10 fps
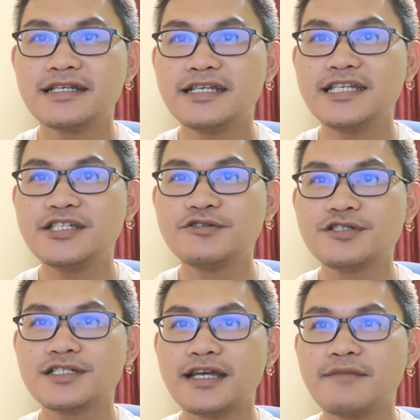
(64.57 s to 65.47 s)

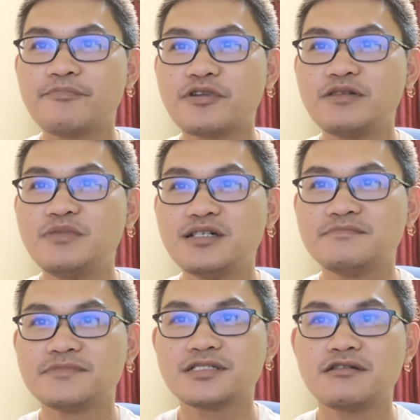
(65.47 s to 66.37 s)
issues and
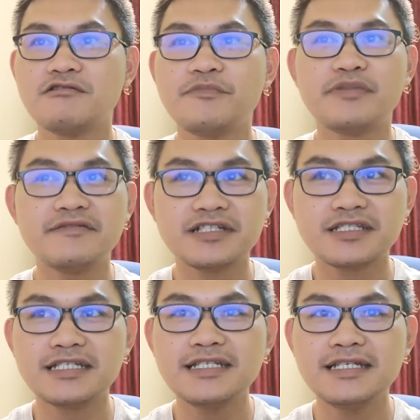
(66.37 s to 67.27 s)
problems of
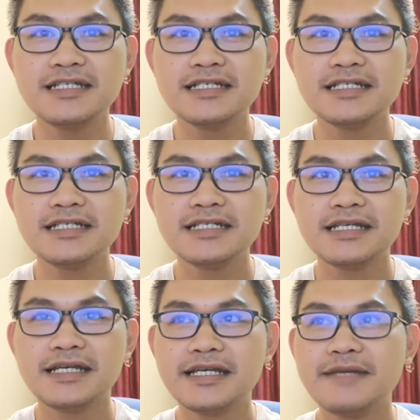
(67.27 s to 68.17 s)
poverty,
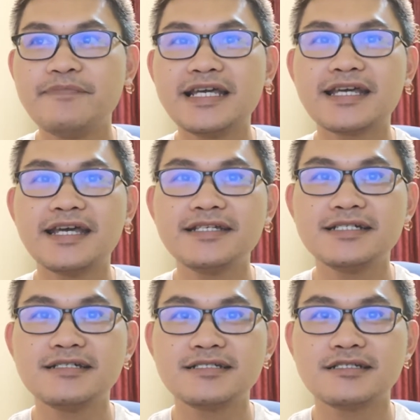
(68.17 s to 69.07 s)

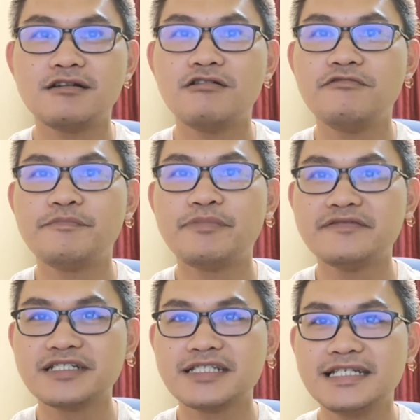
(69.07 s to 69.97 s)
implications of
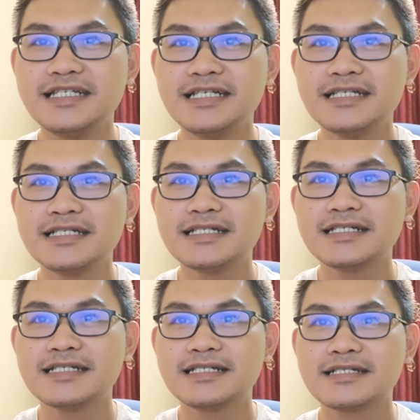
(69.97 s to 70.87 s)
poverty,
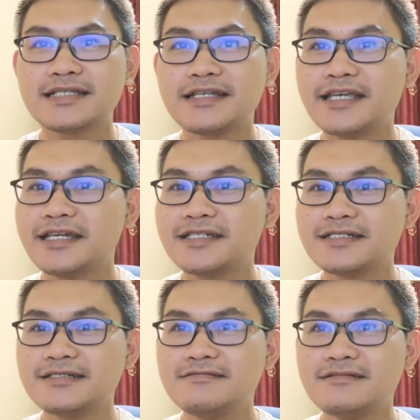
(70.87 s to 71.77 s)

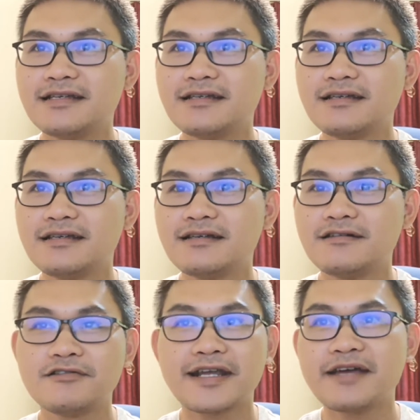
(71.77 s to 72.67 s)
suggestion
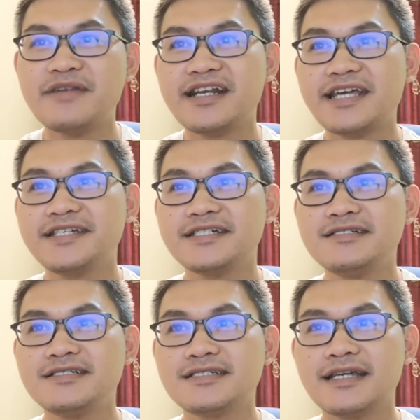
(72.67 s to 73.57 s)
or
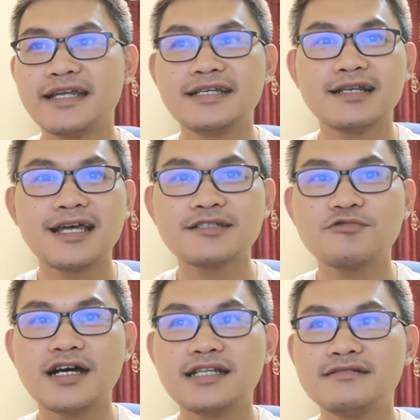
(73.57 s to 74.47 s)
recommendations, and the last
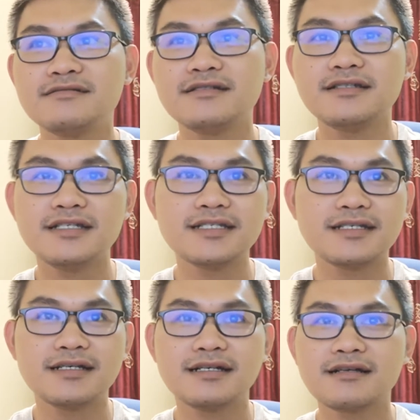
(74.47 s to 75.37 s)
one is
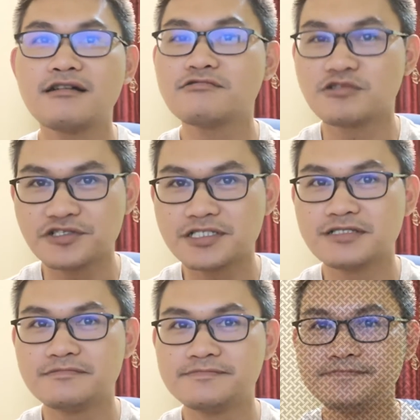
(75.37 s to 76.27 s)
a conclusion.